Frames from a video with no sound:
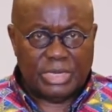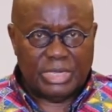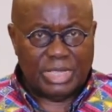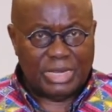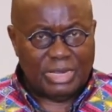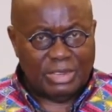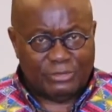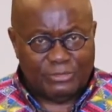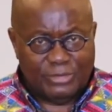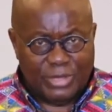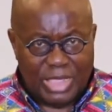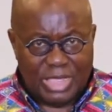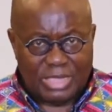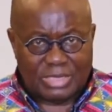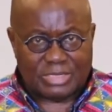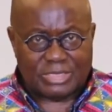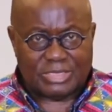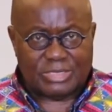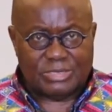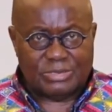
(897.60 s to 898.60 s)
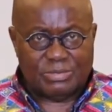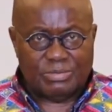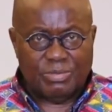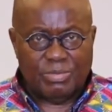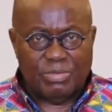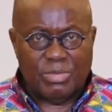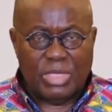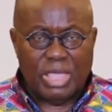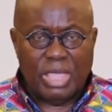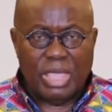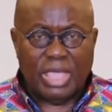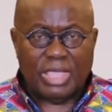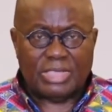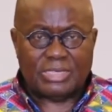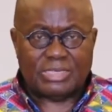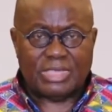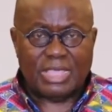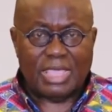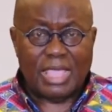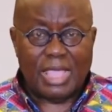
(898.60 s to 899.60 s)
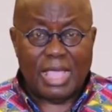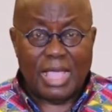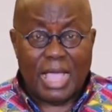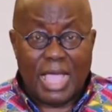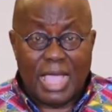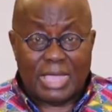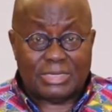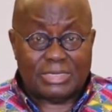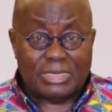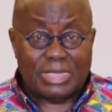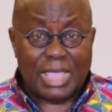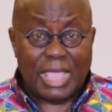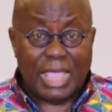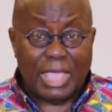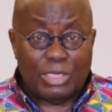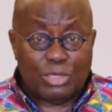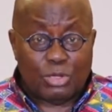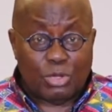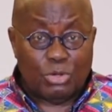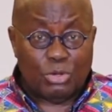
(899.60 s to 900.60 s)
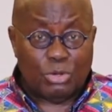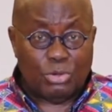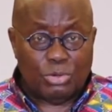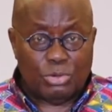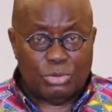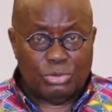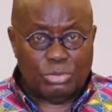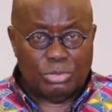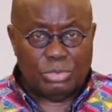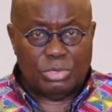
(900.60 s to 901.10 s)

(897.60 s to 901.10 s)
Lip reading: In advance, I say a hearty aiko